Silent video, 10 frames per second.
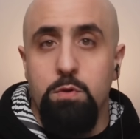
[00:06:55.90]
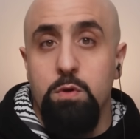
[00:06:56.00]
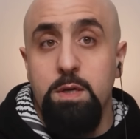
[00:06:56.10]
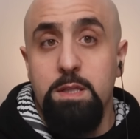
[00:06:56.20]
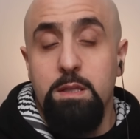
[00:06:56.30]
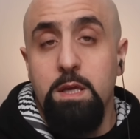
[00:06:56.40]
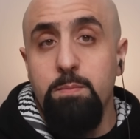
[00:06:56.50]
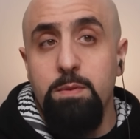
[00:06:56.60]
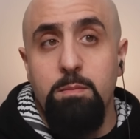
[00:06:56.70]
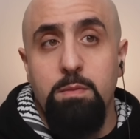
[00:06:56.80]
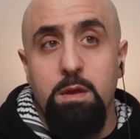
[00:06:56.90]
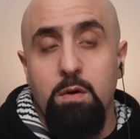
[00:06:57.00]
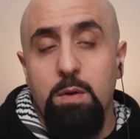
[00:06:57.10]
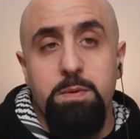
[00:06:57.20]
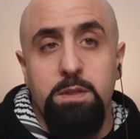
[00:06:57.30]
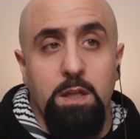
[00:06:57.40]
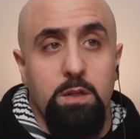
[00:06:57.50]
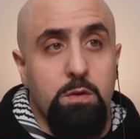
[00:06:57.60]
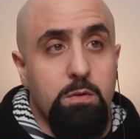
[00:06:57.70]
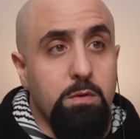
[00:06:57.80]
You can keep them there up until
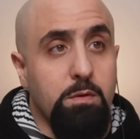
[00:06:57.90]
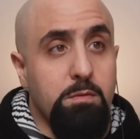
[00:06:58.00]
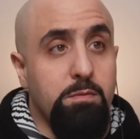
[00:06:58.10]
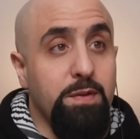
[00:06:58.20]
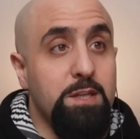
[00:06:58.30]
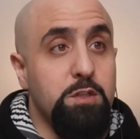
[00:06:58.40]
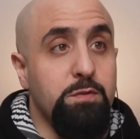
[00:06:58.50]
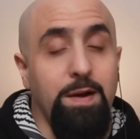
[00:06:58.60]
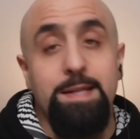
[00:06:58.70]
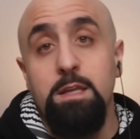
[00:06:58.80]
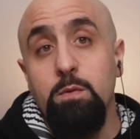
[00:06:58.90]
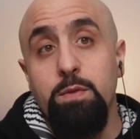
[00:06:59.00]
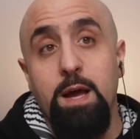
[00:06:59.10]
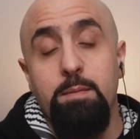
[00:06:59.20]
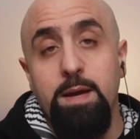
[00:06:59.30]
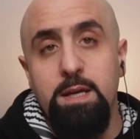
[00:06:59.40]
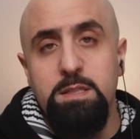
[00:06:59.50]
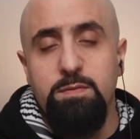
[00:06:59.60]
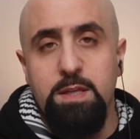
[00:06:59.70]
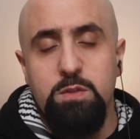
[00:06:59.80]
you finish fighting with
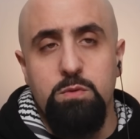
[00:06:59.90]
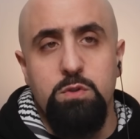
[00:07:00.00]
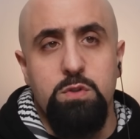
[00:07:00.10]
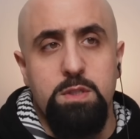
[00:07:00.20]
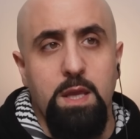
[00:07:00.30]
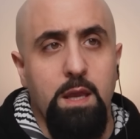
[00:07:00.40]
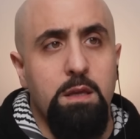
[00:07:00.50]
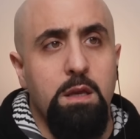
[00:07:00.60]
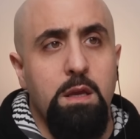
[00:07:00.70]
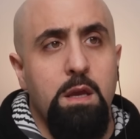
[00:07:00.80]
Hamas, if that's what you're saying.